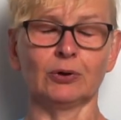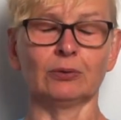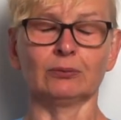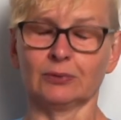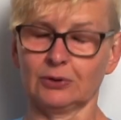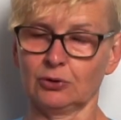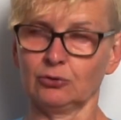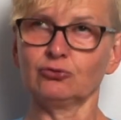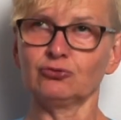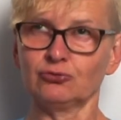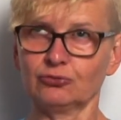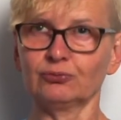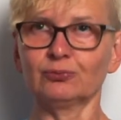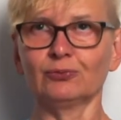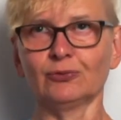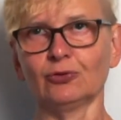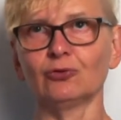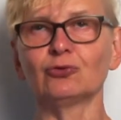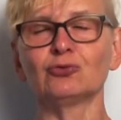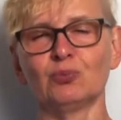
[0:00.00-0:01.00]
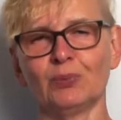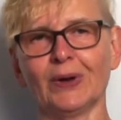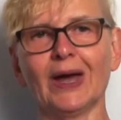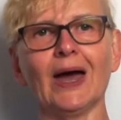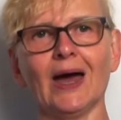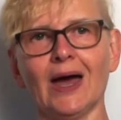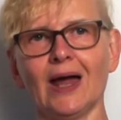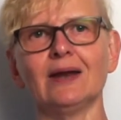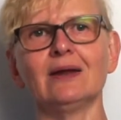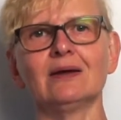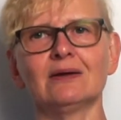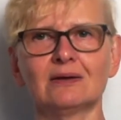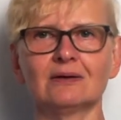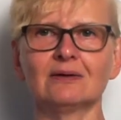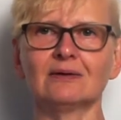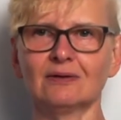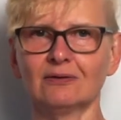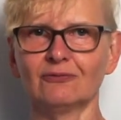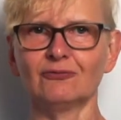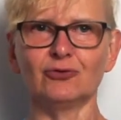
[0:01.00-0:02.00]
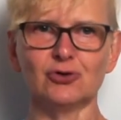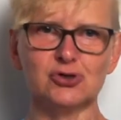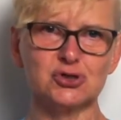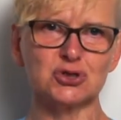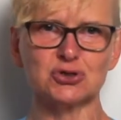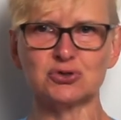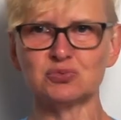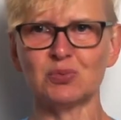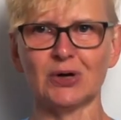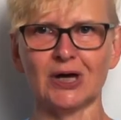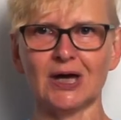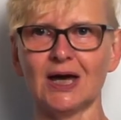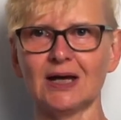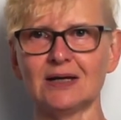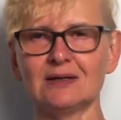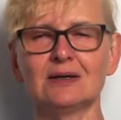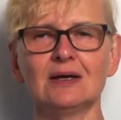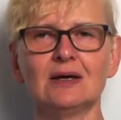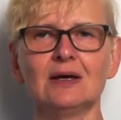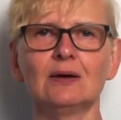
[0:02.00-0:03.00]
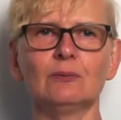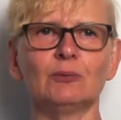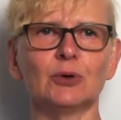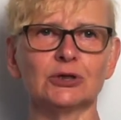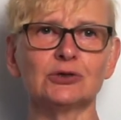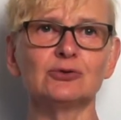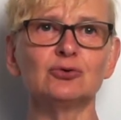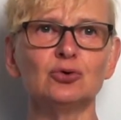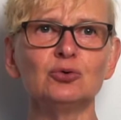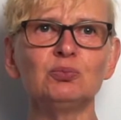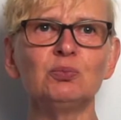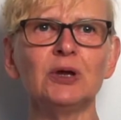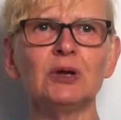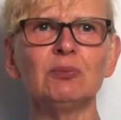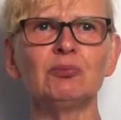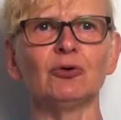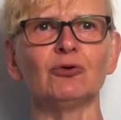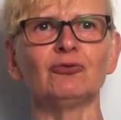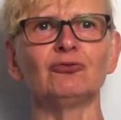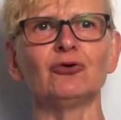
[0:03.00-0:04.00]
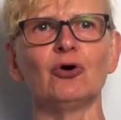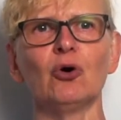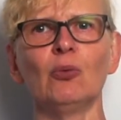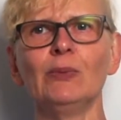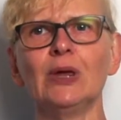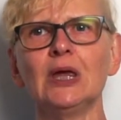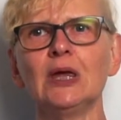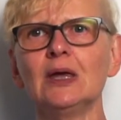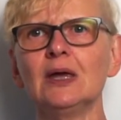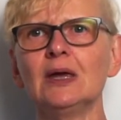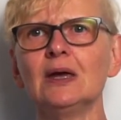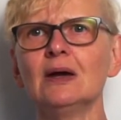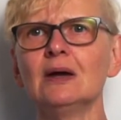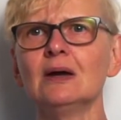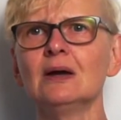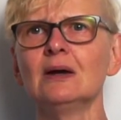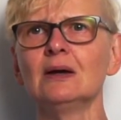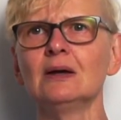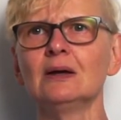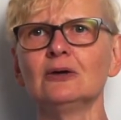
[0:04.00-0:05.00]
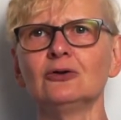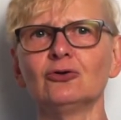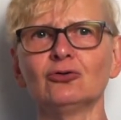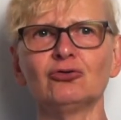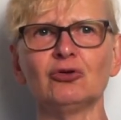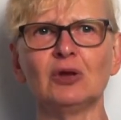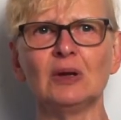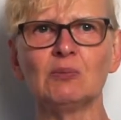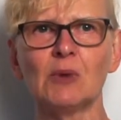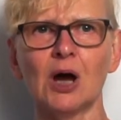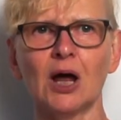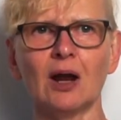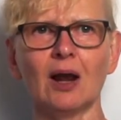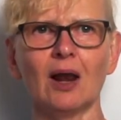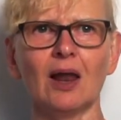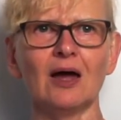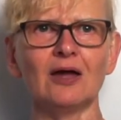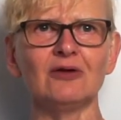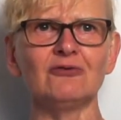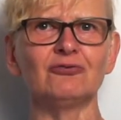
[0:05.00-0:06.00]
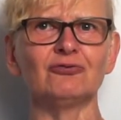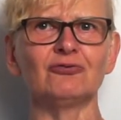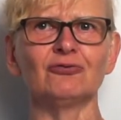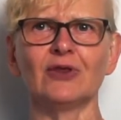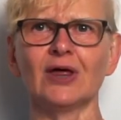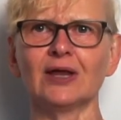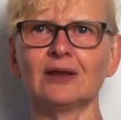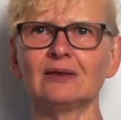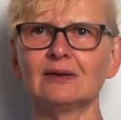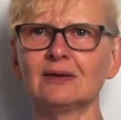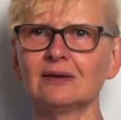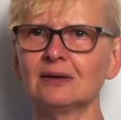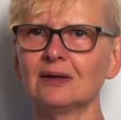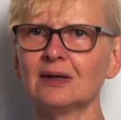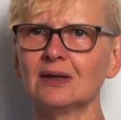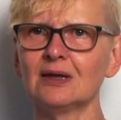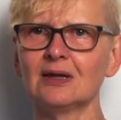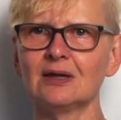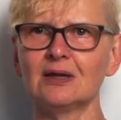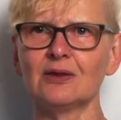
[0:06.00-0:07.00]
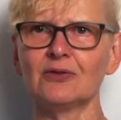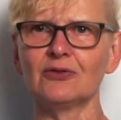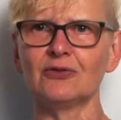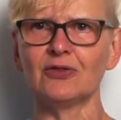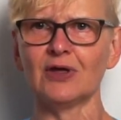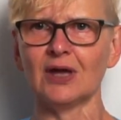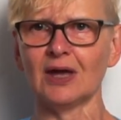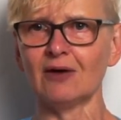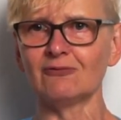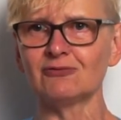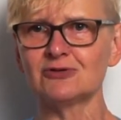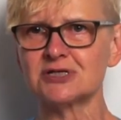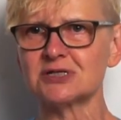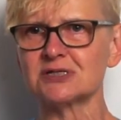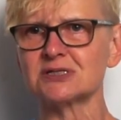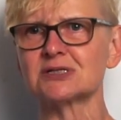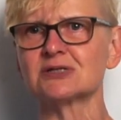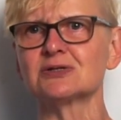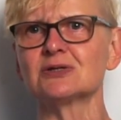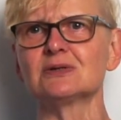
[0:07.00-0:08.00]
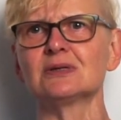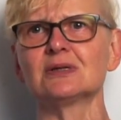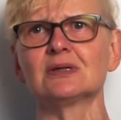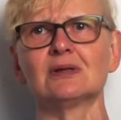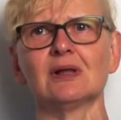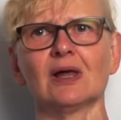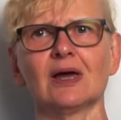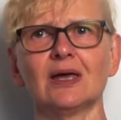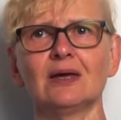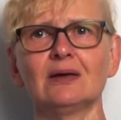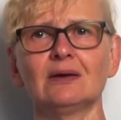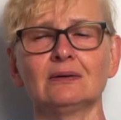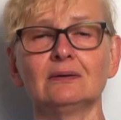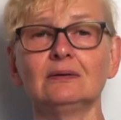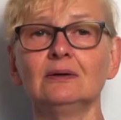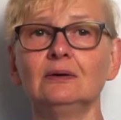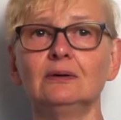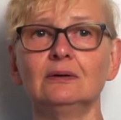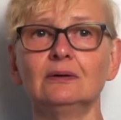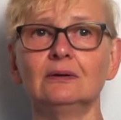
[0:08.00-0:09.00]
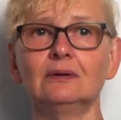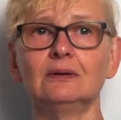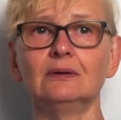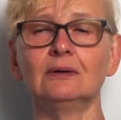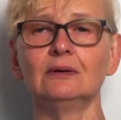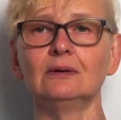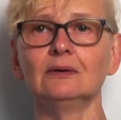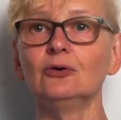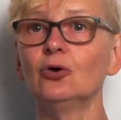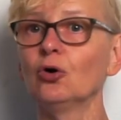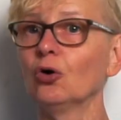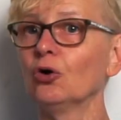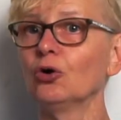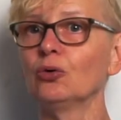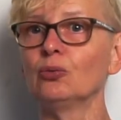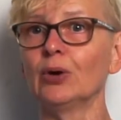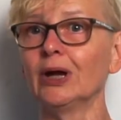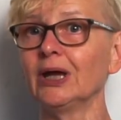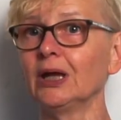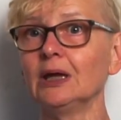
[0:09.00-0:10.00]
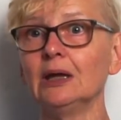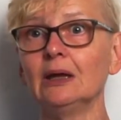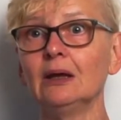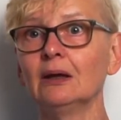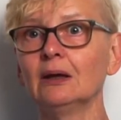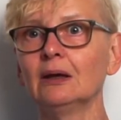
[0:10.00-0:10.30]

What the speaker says: not bad versus bad, but good people for me, not in my life, that they have just like gone away.